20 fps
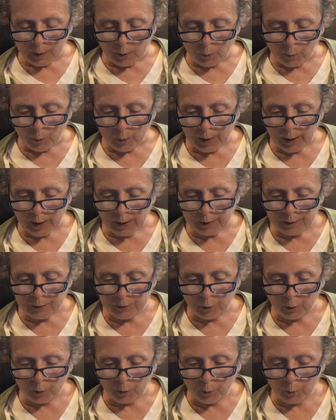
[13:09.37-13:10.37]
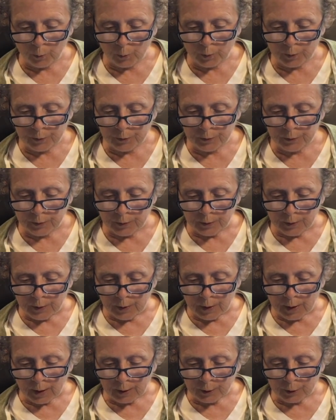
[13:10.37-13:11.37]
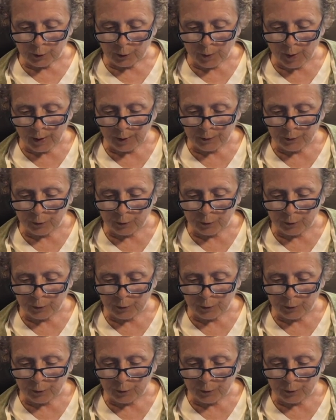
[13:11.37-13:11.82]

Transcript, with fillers: We headed toward the woods and crossed